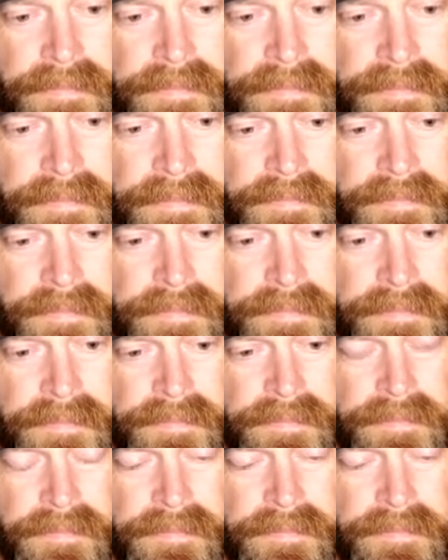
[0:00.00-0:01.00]

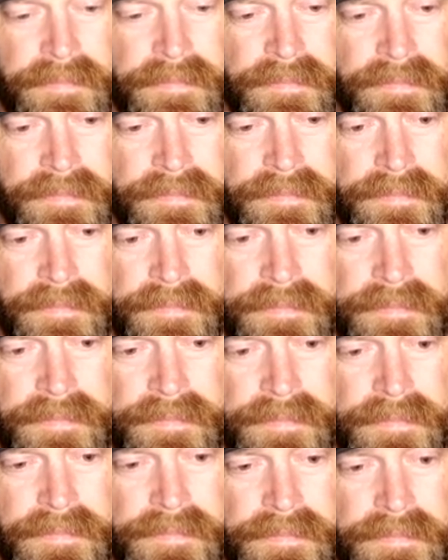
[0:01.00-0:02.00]

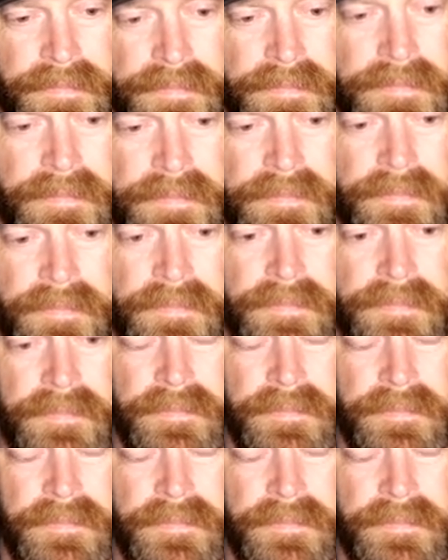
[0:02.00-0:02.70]
The person shown says nothing.